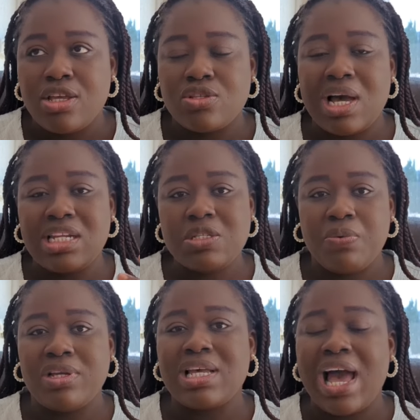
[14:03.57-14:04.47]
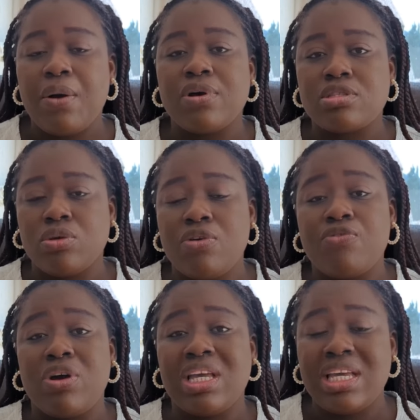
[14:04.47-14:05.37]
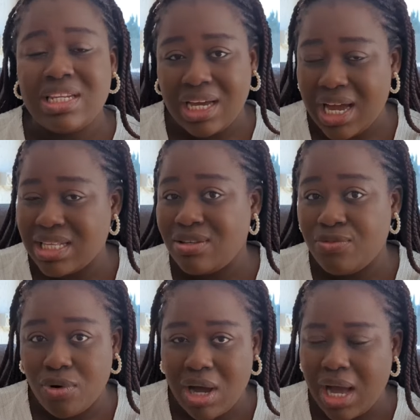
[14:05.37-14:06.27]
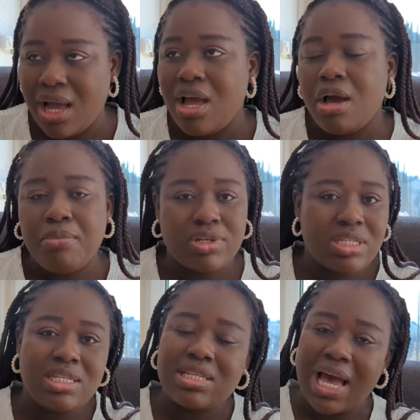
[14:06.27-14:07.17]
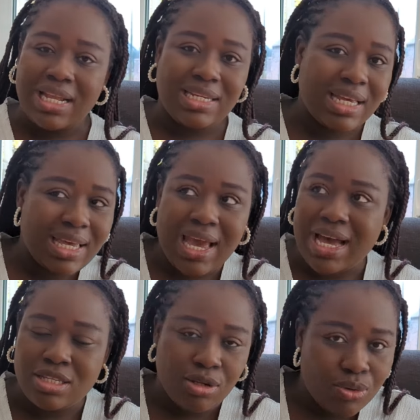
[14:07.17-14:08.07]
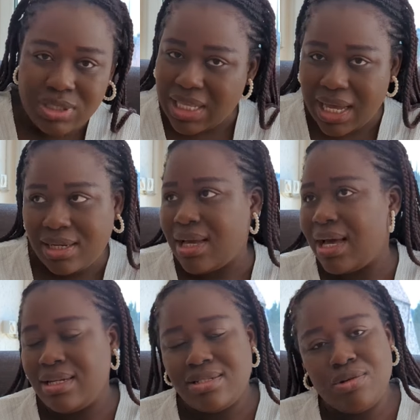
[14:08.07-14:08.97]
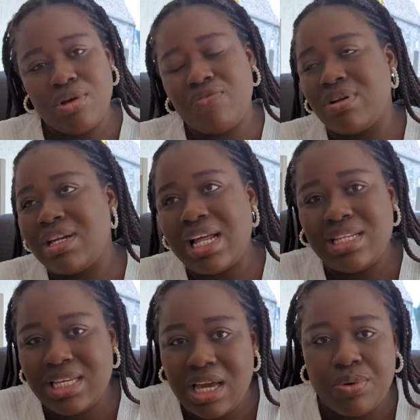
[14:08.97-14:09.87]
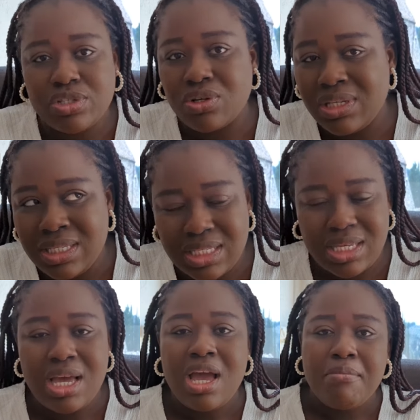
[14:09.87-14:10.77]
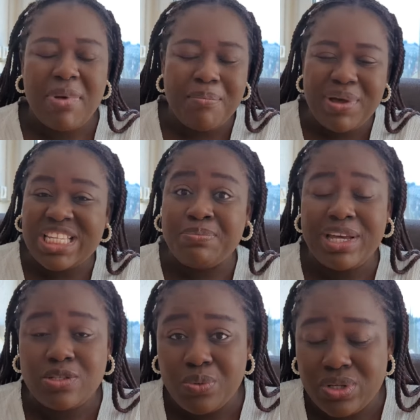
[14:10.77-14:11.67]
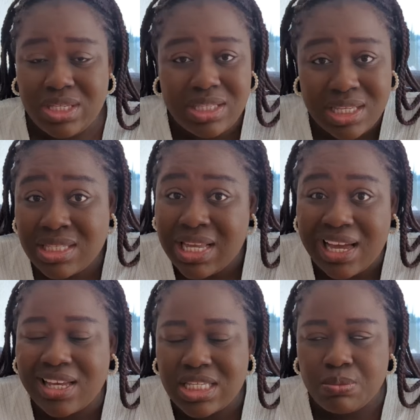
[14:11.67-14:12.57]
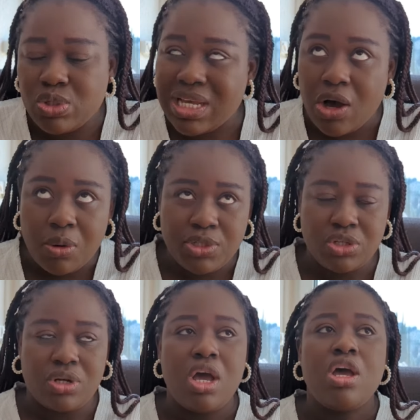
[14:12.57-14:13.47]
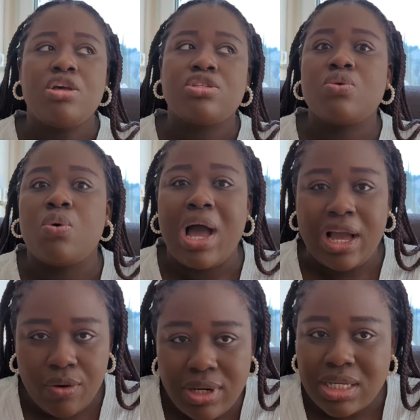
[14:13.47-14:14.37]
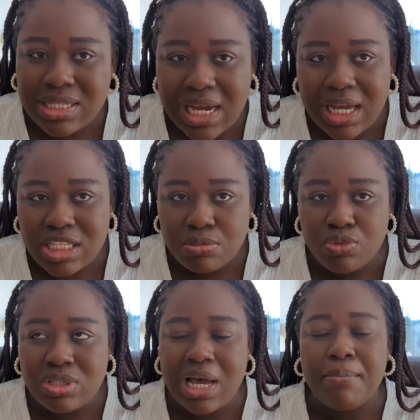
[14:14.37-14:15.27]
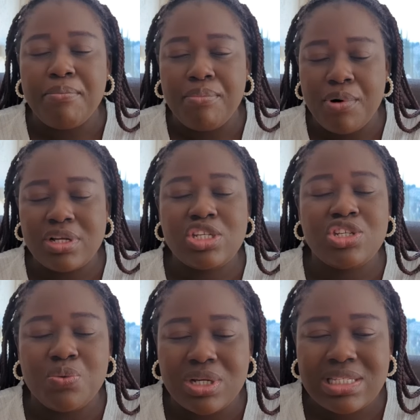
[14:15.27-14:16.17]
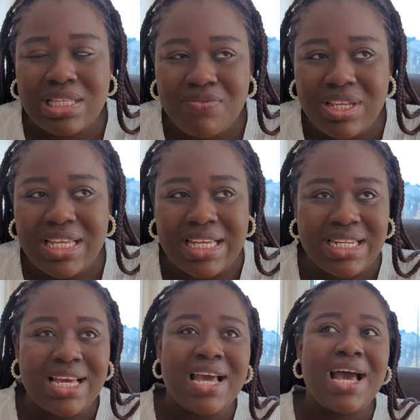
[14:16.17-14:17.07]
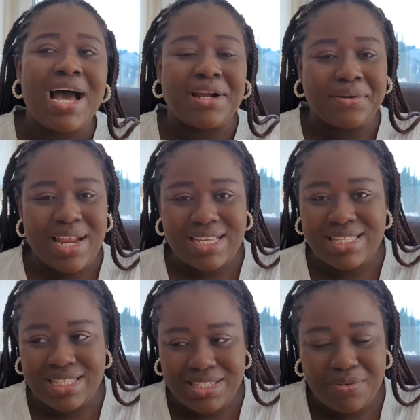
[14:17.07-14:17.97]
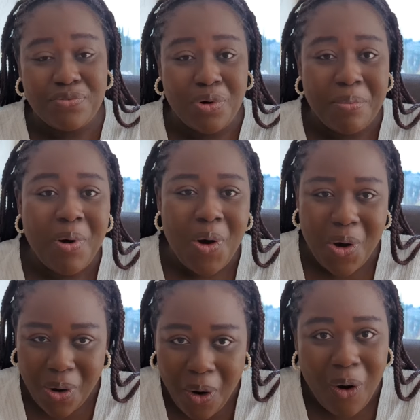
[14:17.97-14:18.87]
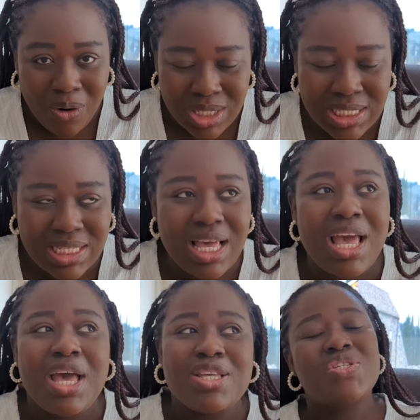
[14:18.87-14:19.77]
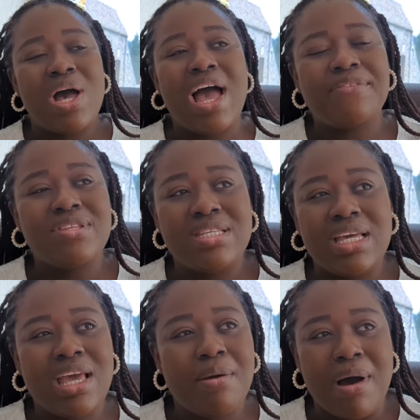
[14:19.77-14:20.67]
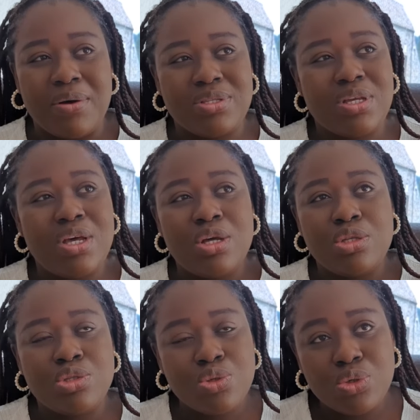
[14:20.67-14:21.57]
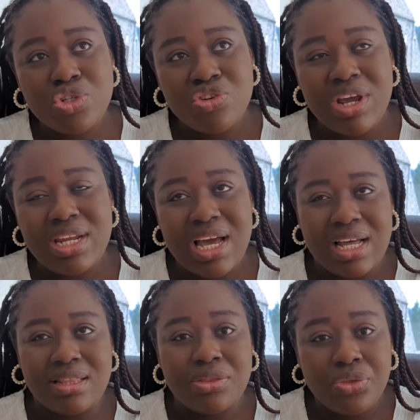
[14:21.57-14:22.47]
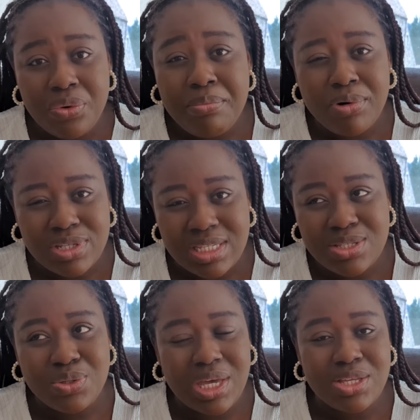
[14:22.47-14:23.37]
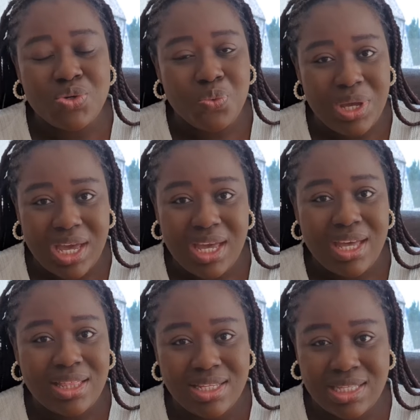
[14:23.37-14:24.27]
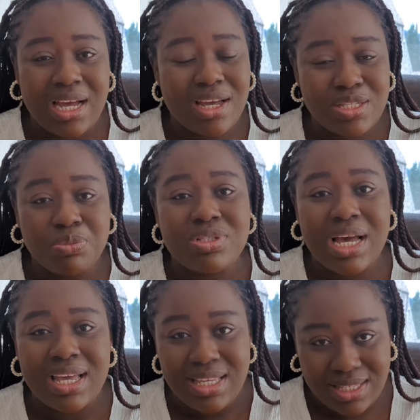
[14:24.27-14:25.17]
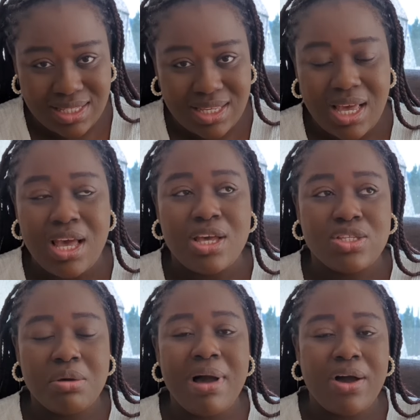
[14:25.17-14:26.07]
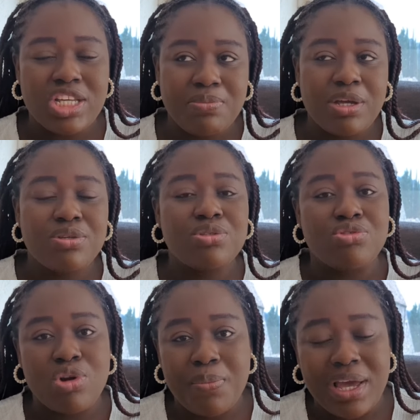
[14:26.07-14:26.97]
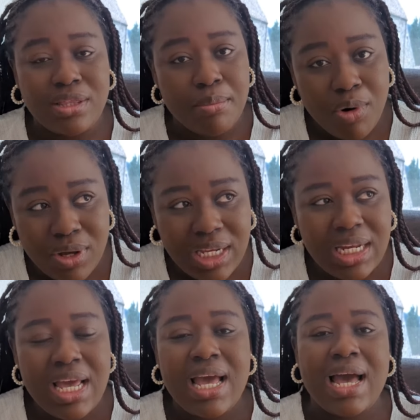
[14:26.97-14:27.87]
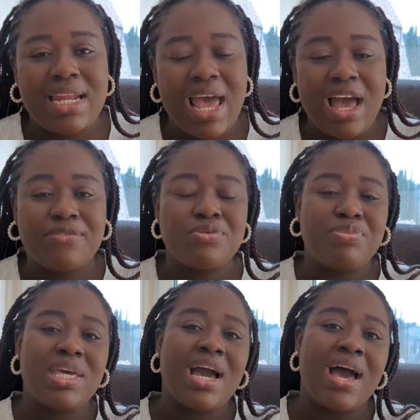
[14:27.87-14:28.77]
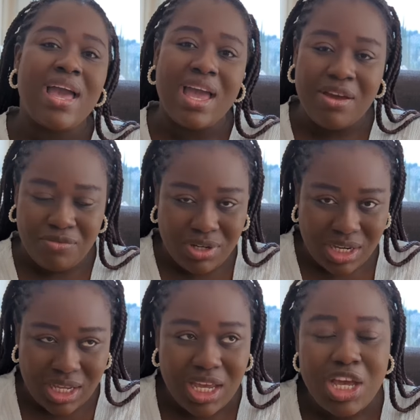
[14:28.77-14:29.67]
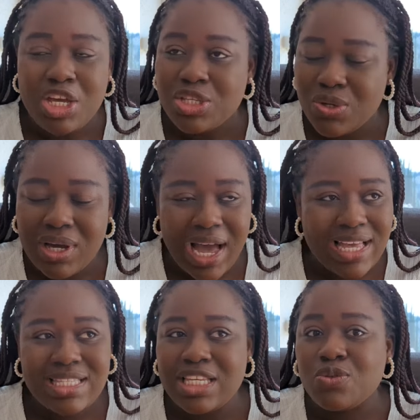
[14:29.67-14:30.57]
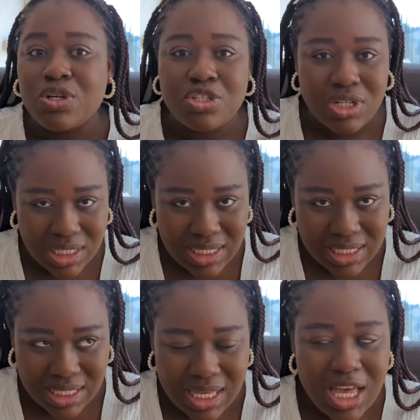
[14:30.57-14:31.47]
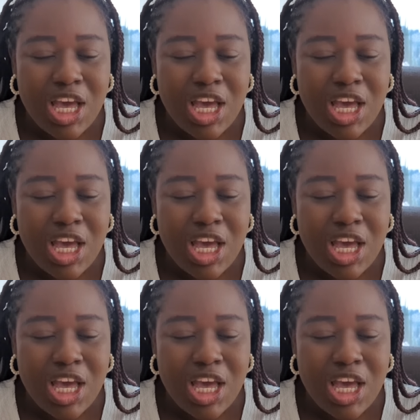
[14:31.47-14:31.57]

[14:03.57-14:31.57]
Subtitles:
So at this point, I was looking for a kindergarten for her. But since our daycare has closed down and looking for another daycare was not easy, my best bet was this Tagesmutter option. So I got a Tagesmutter, but she was living in another city from us. So I have to take about 2 trains and 3 buses to get to where the Tagesmutter is. So my husband used to drop her in the morning and I have to pick her every day. So guys, it was not easy.